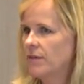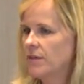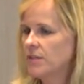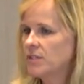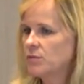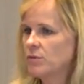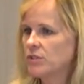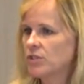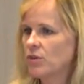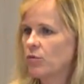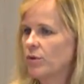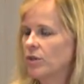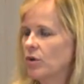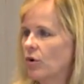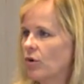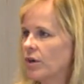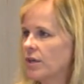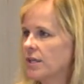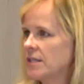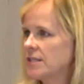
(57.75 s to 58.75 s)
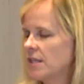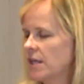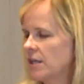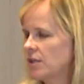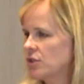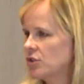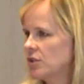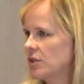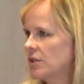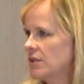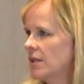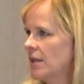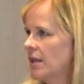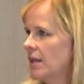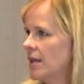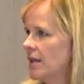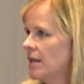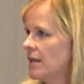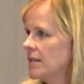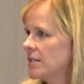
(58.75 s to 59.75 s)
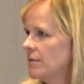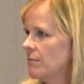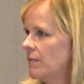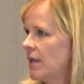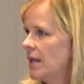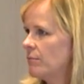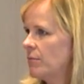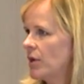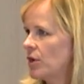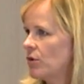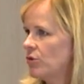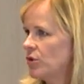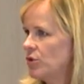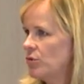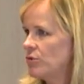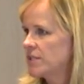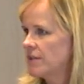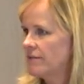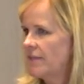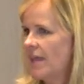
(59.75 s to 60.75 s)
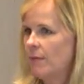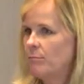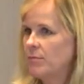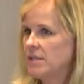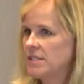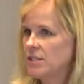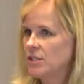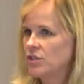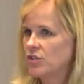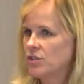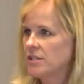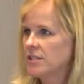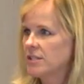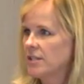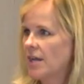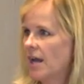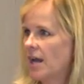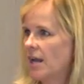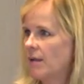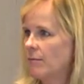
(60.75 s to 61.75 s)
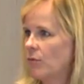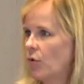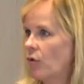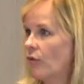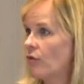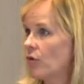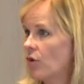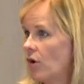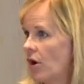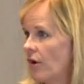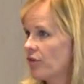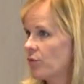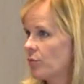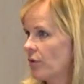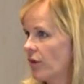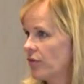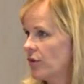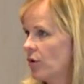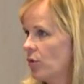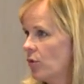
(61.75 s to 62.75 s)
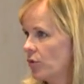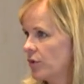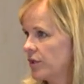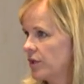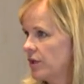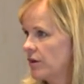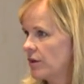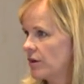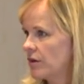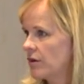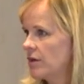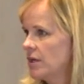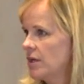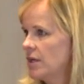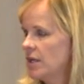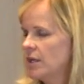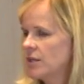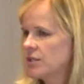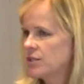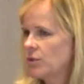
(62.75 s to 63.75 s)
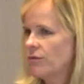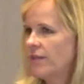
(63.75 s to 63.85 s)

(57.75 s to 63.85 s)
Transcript: This was a reorganization to make better use of that position's time overall throughout the whole year. So